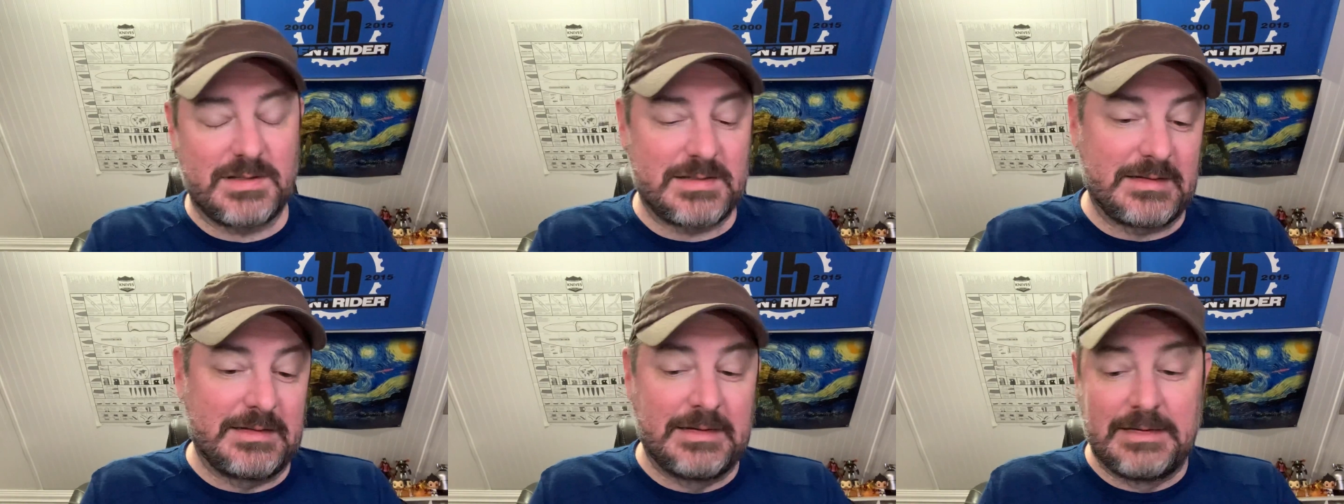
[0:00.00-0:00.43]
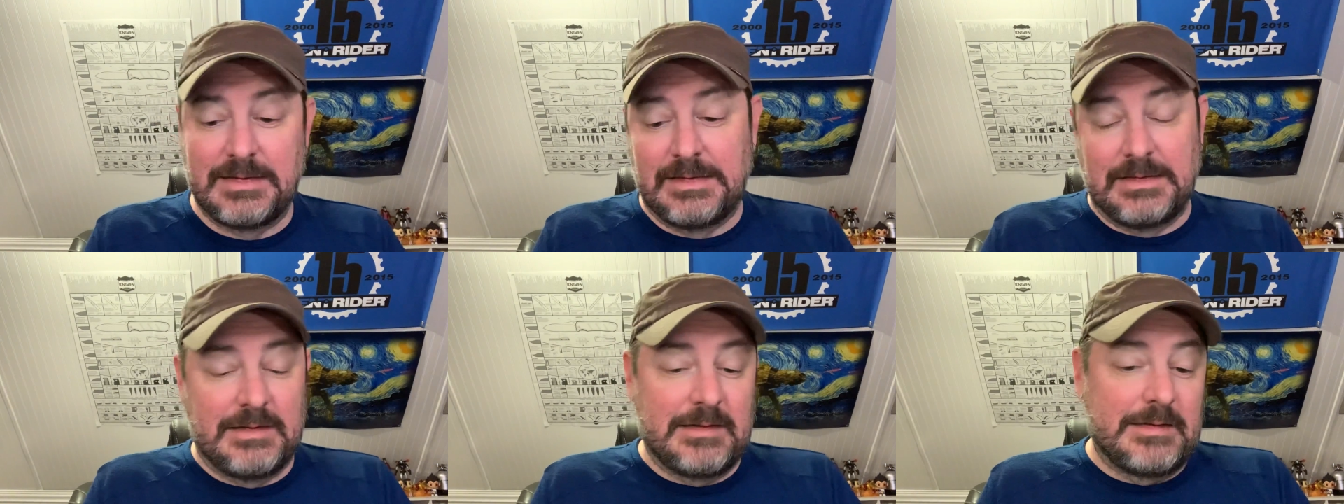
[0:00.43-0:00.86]
and
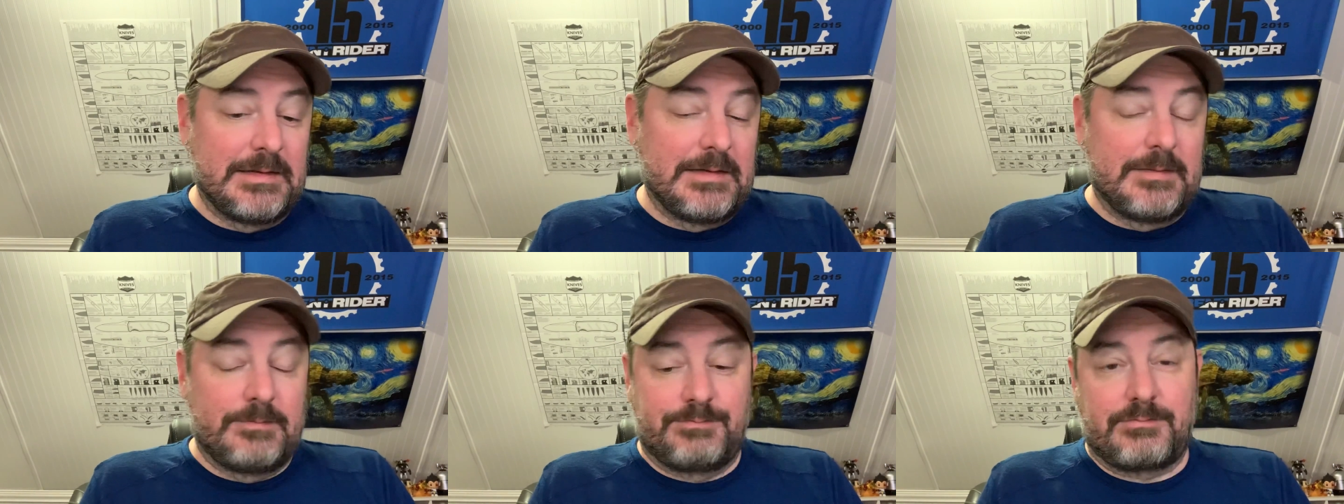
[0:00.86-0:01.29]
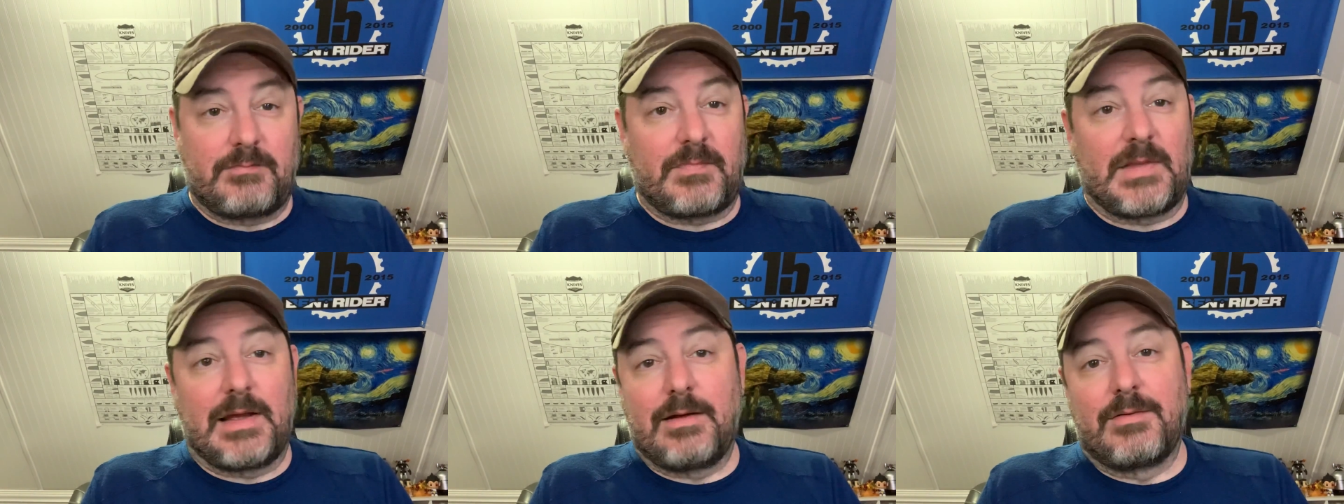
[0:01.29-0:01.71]

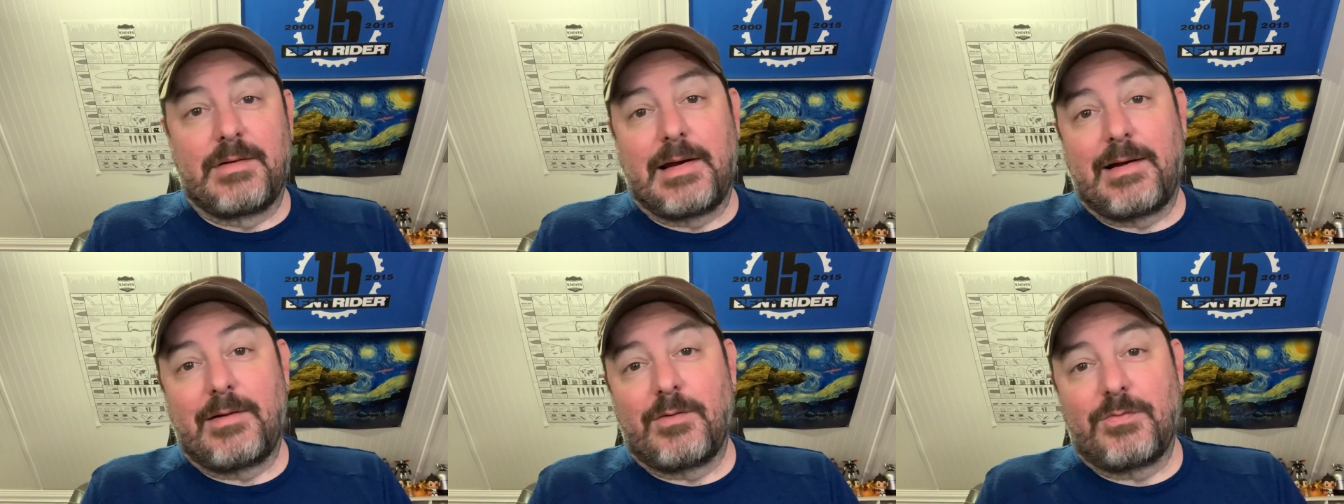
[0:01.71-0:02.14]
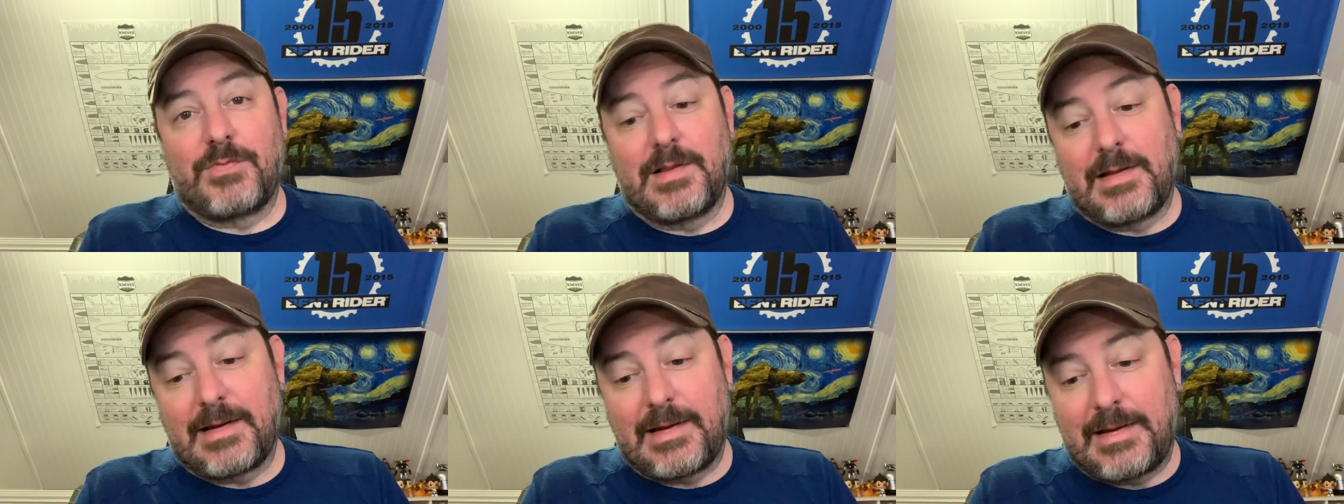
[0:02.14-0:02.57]
I don't know. I don't
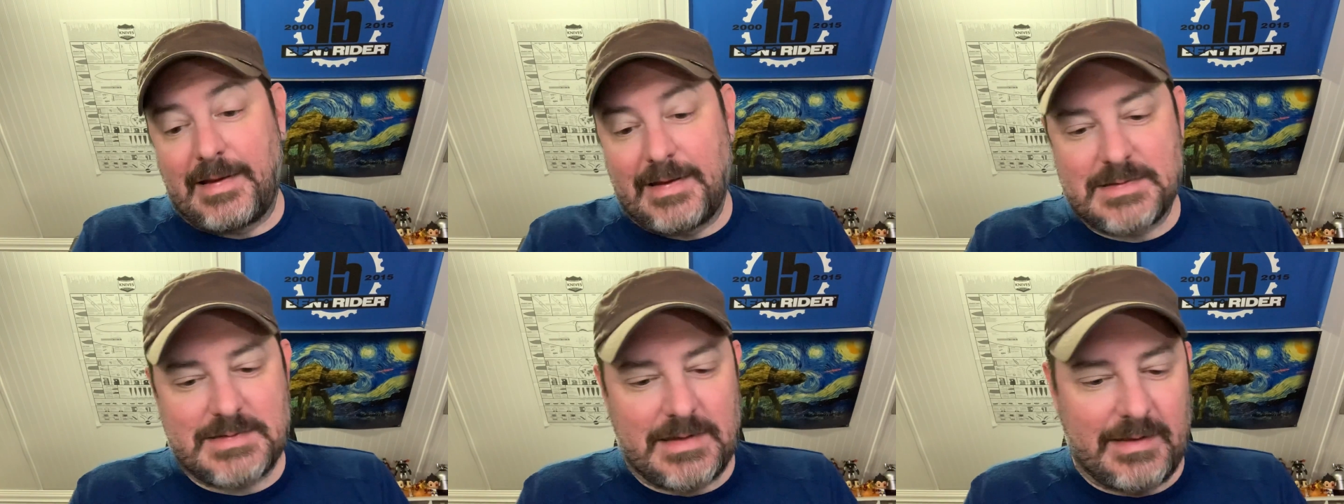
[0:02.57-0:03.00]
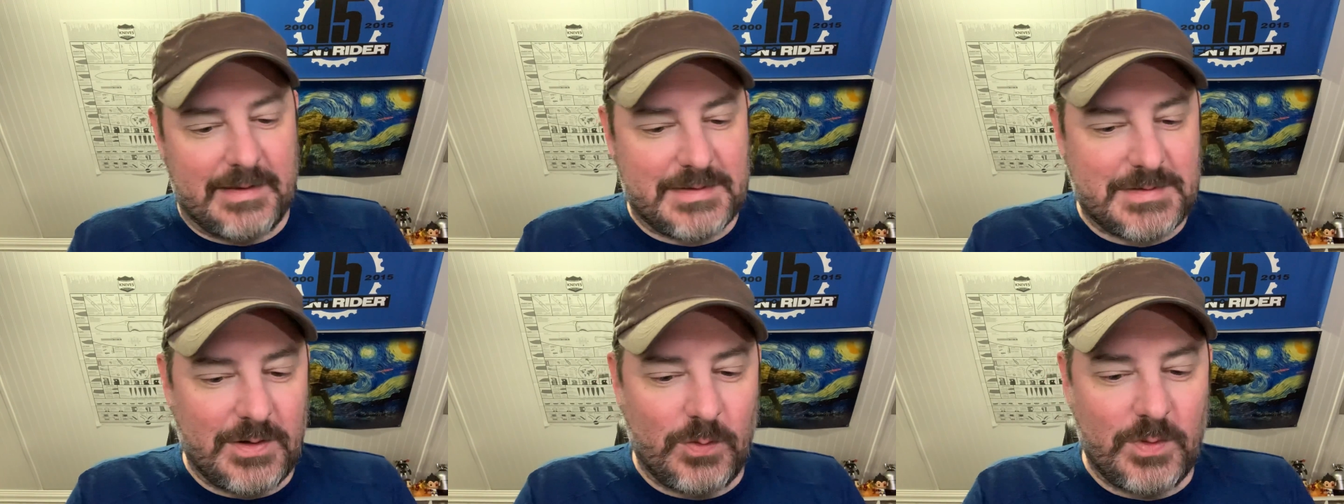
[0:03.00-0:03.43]
feel like I can sell
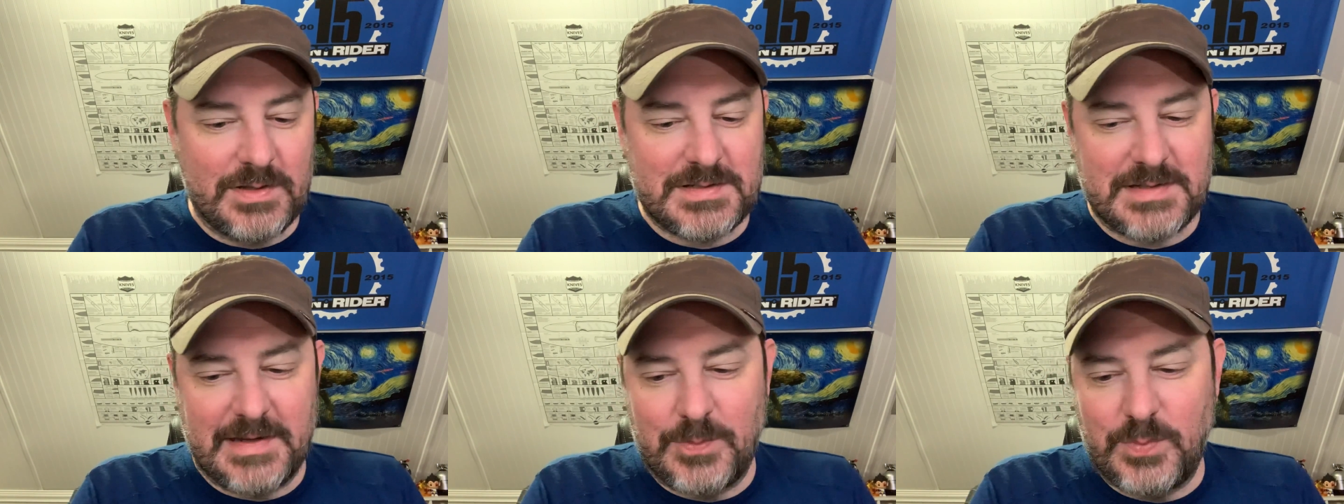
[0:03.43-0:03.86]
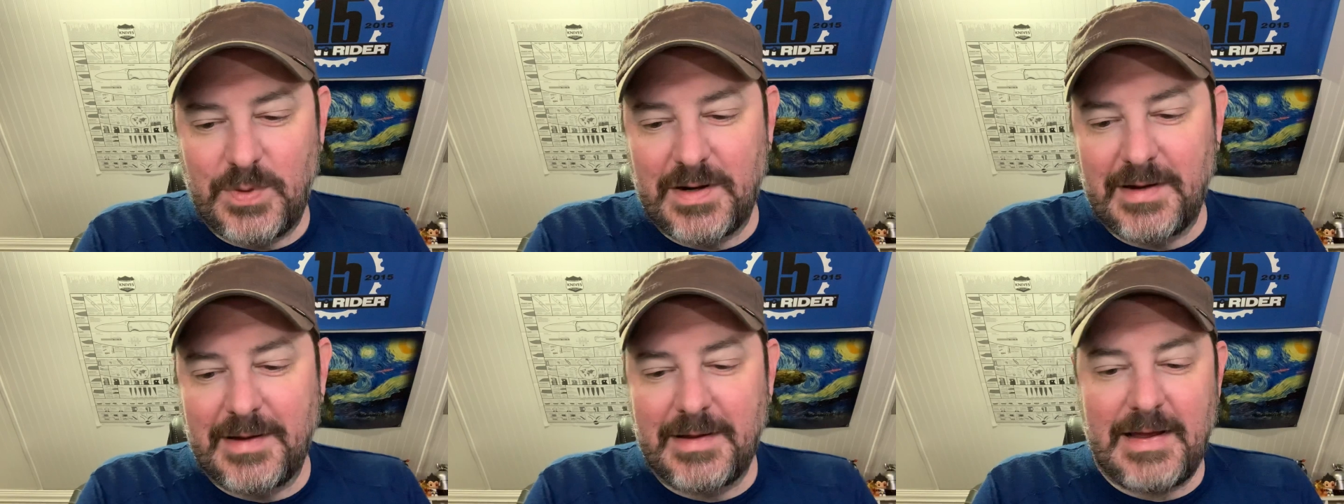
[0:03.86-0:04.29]
it, so we'll see.
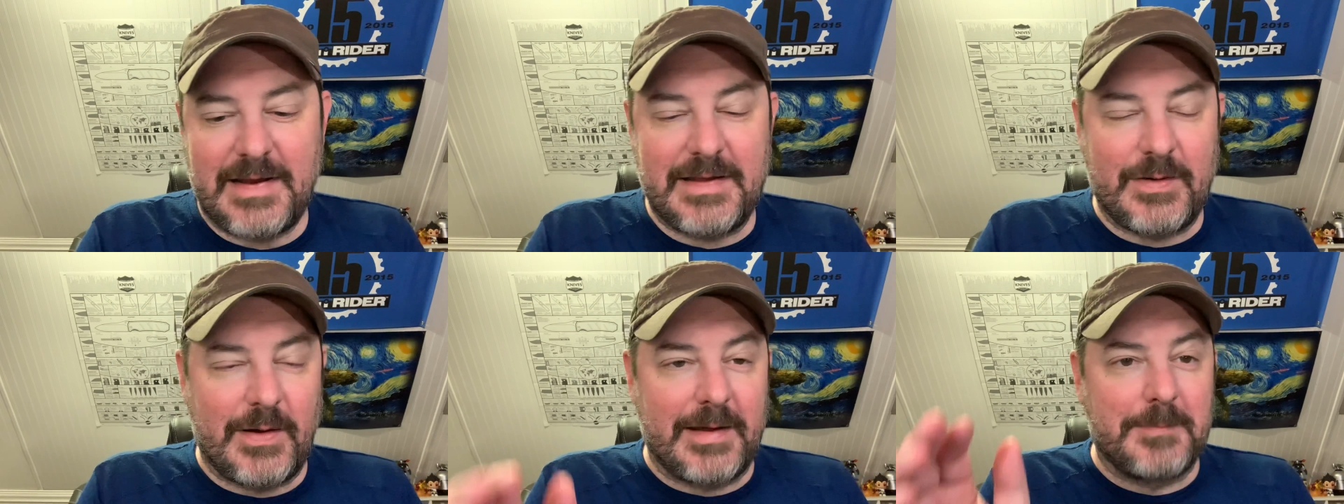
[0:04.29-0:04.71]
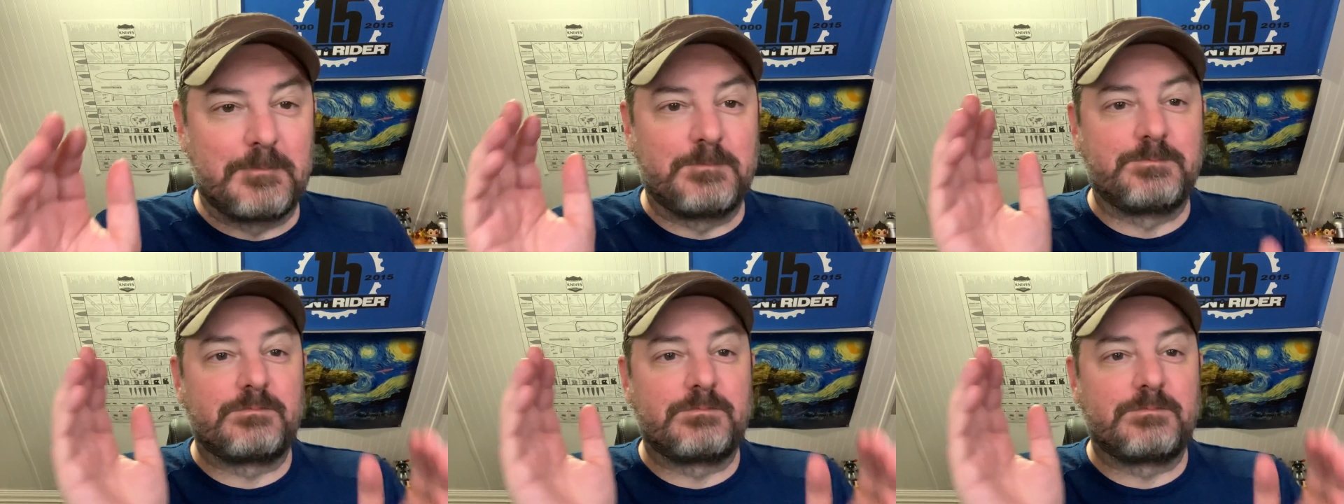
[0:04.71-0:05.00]
But anyway,